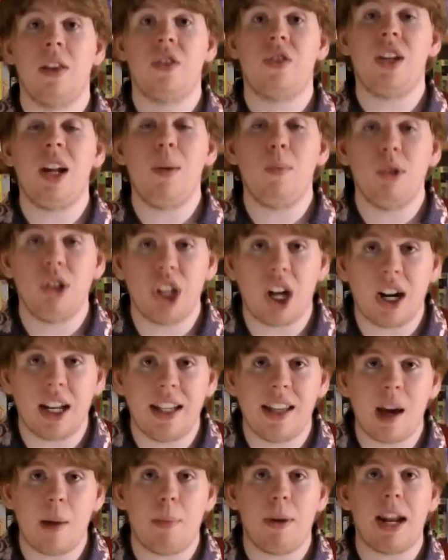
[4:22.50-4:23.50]
The scene with
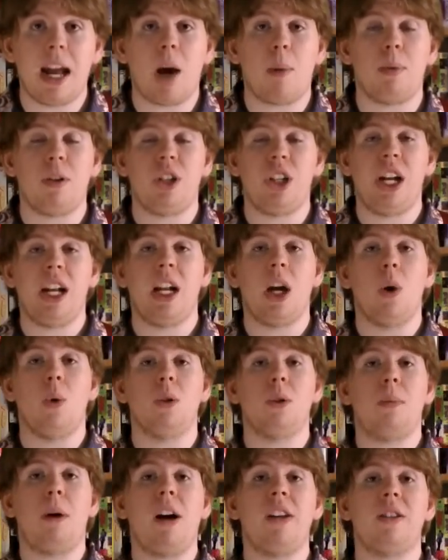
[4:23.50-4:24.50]
Johnny Depp and Al
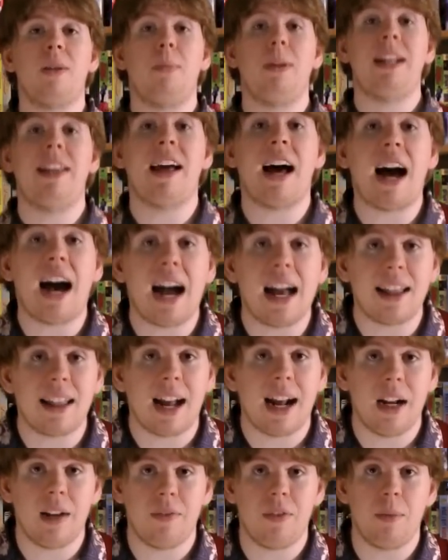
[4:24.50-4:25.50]
Pacino was possibly the
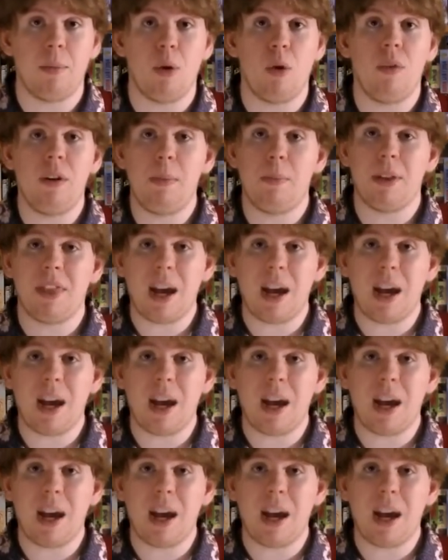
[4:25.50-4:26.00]
highlight of the movie,